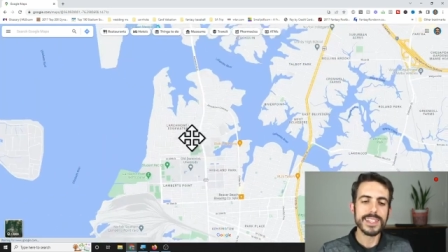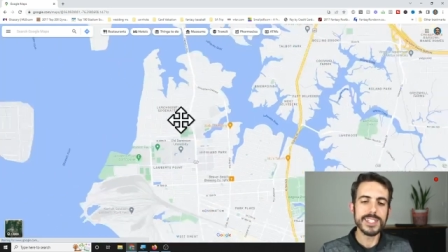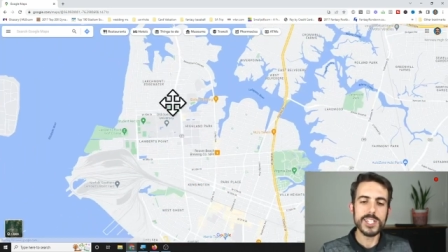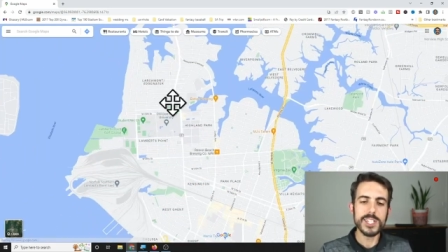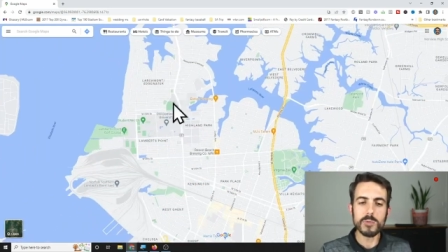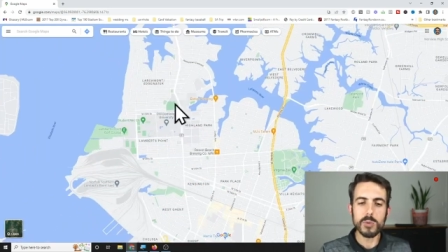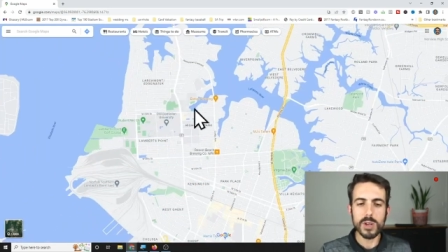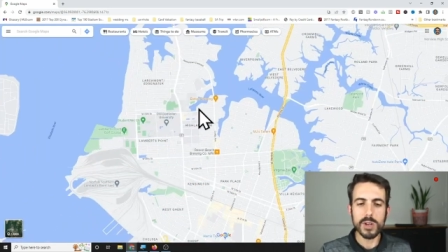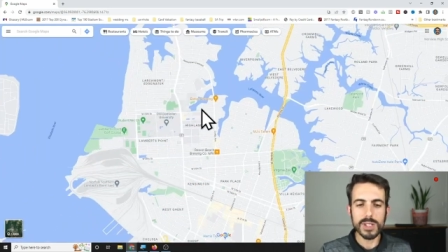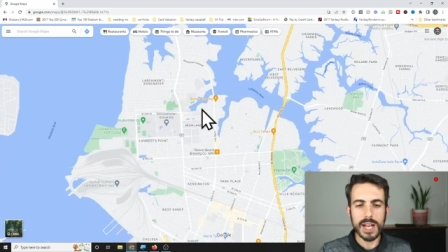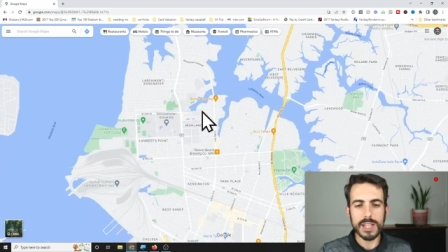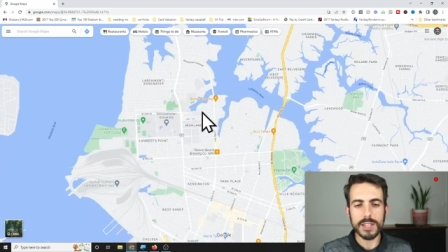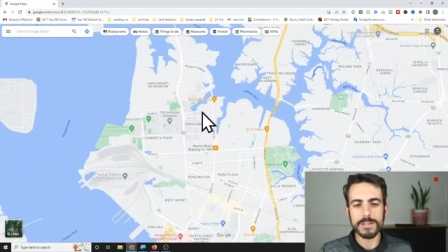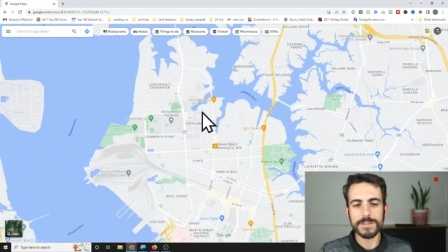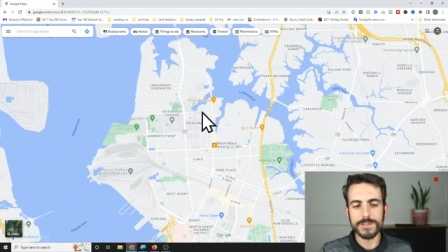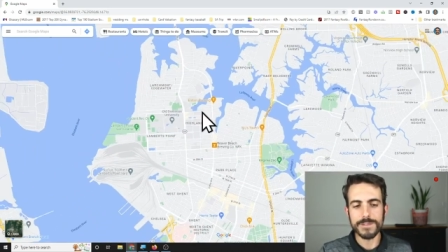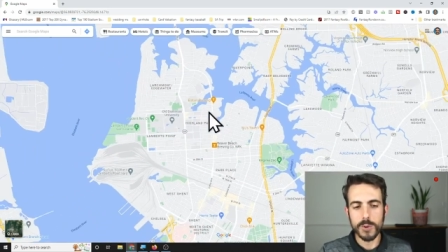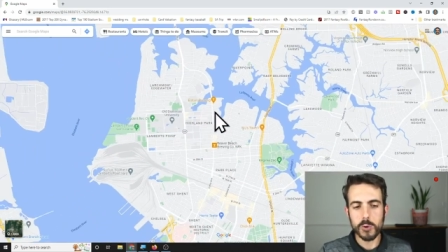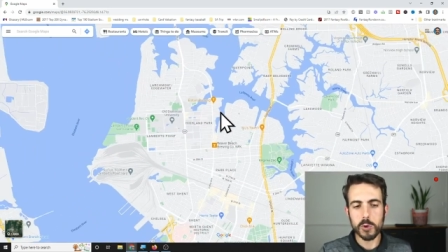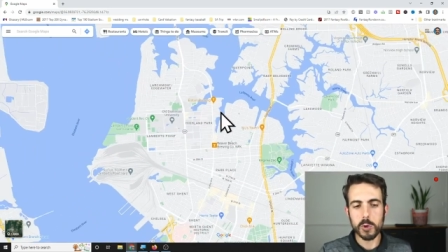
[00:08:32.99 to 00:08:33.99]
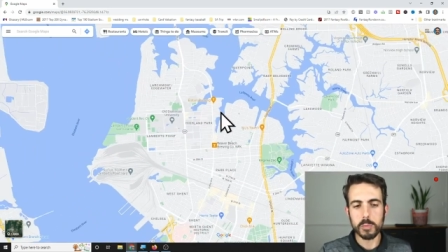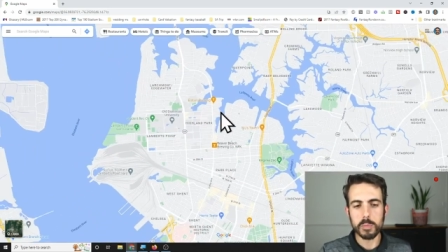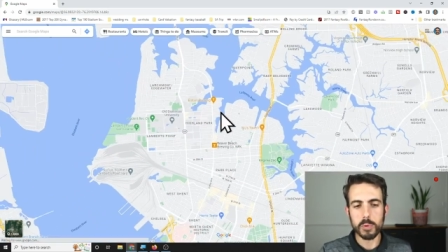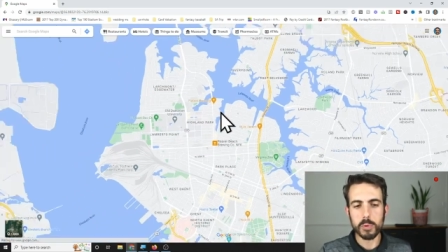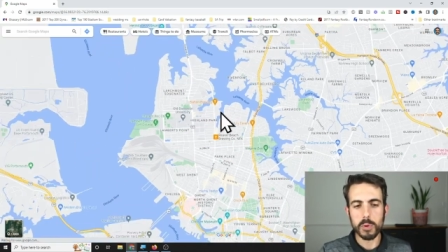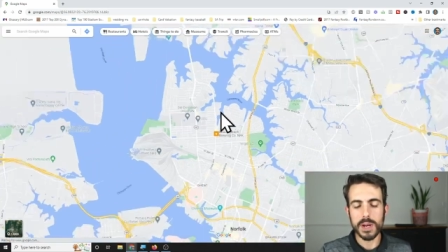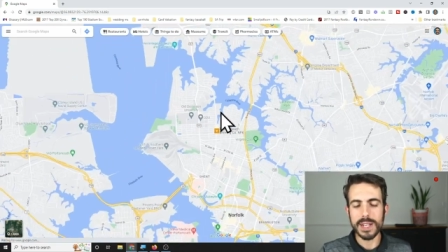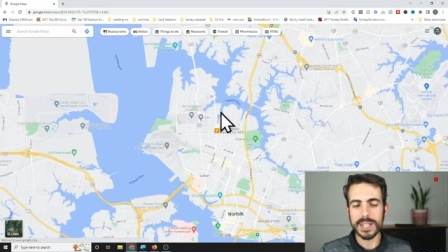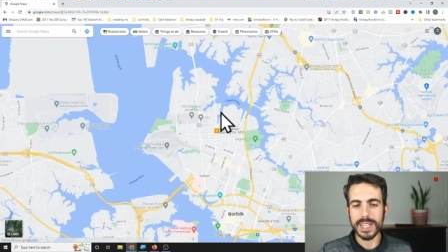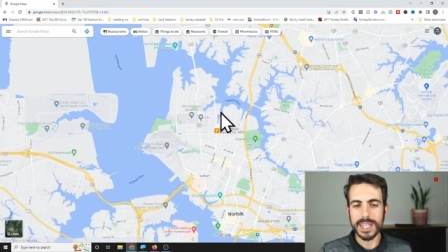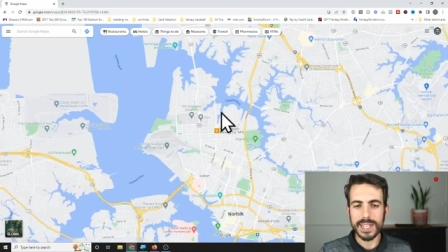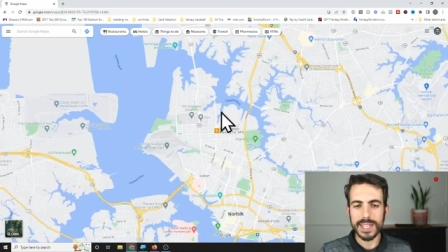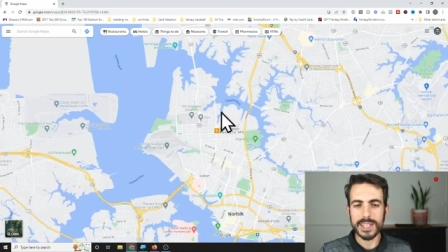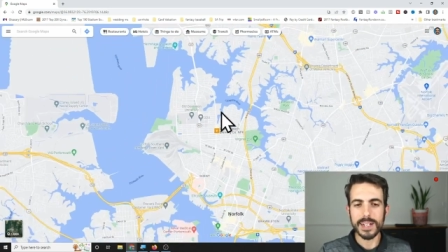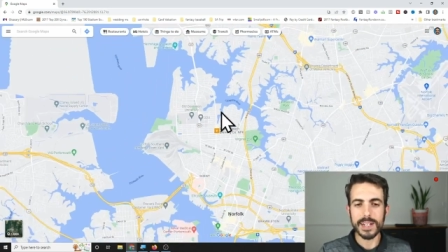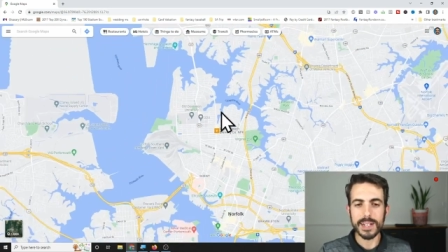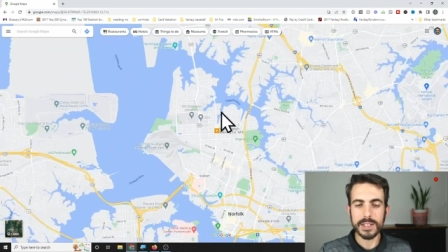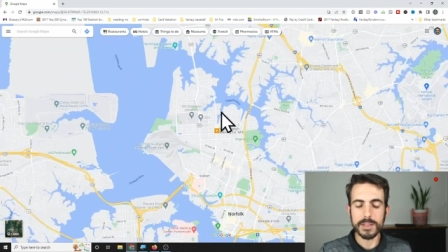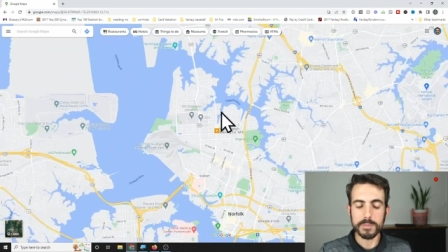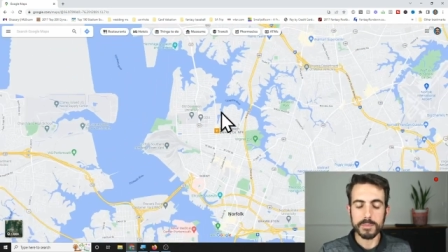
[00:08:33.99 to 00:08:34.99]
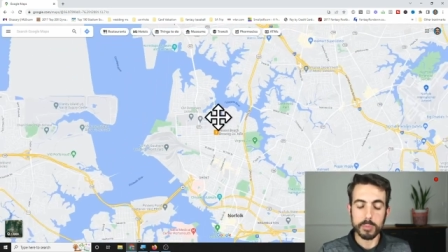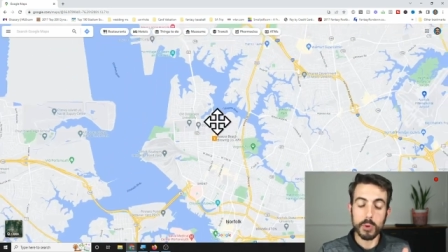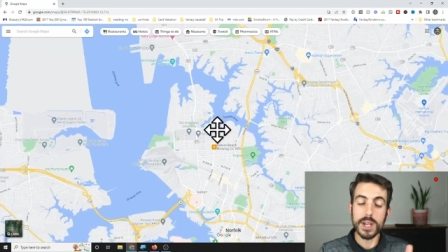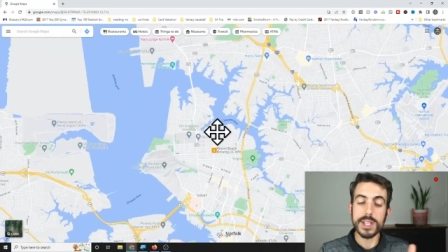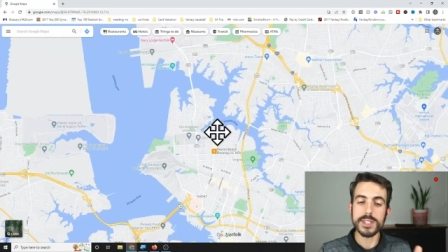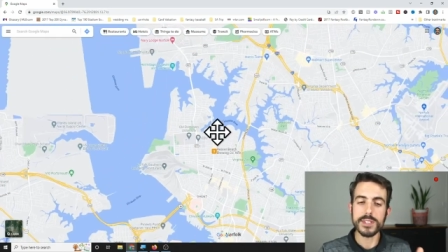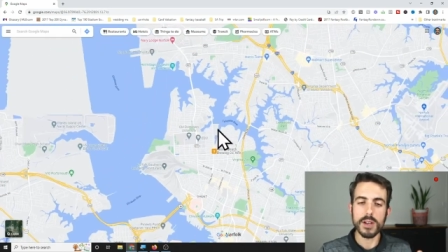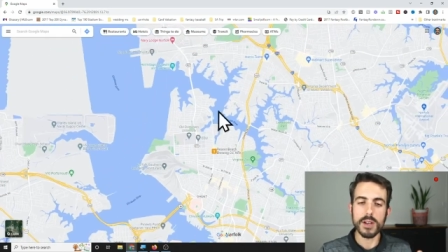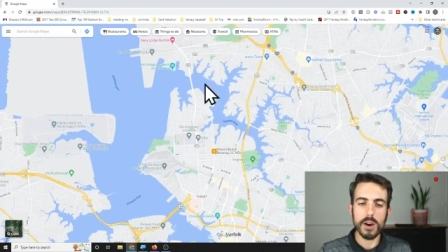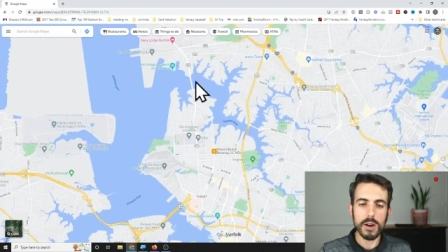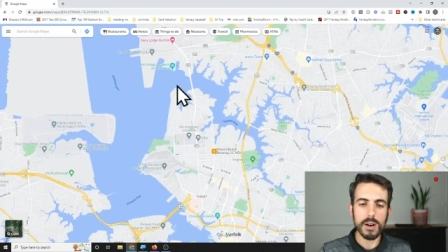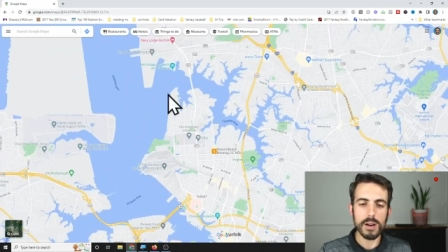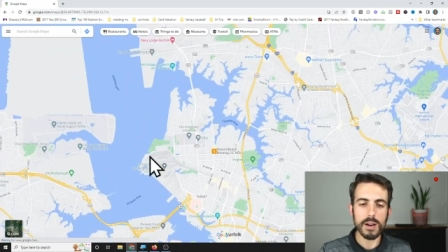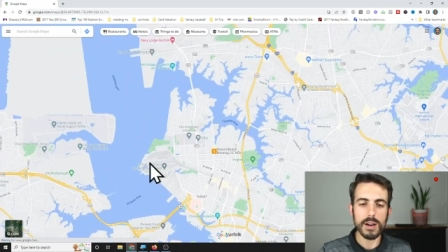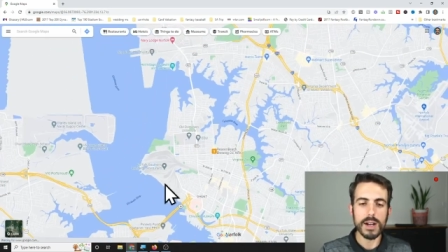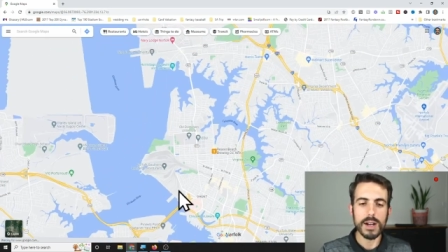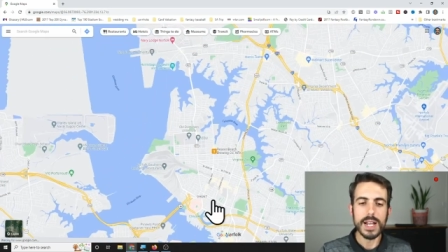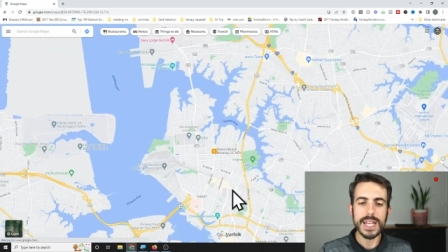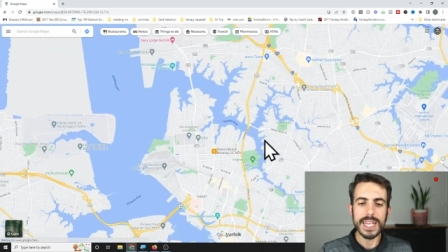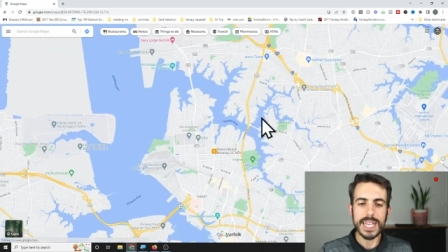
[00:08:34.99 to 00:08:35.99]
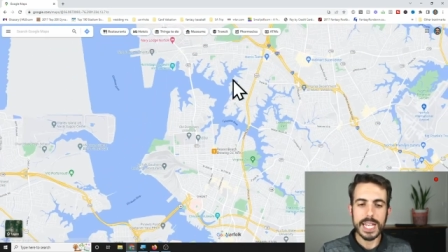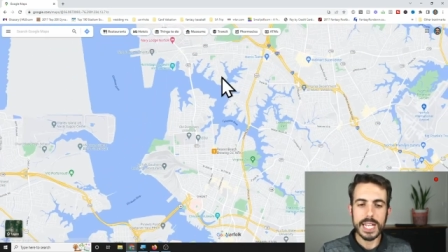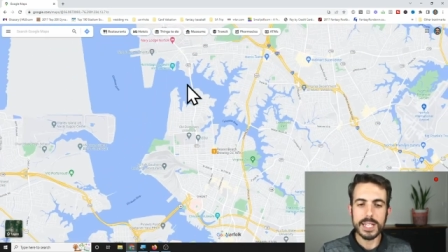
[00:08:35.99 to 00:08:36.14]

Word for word: this is where a lot of the focal points are